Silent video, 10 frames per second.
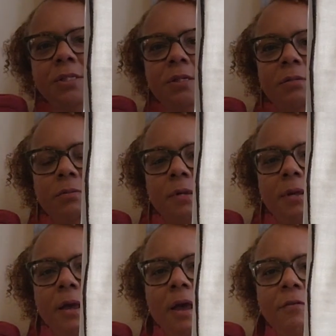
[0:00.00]
it
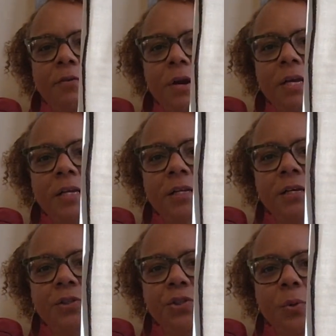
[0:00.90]
after I get
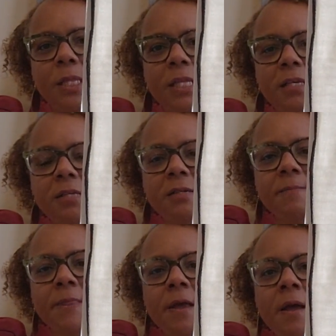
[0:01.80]
done showing this.
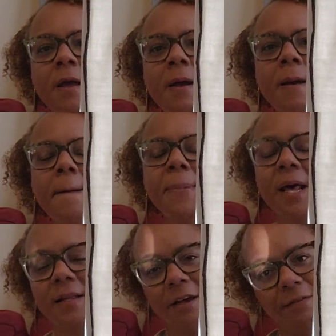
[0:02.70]
But I
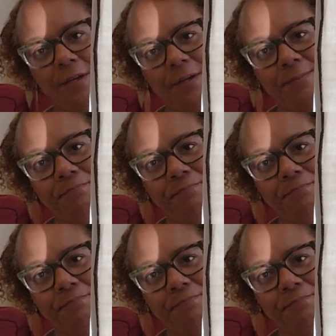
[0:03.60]
love him.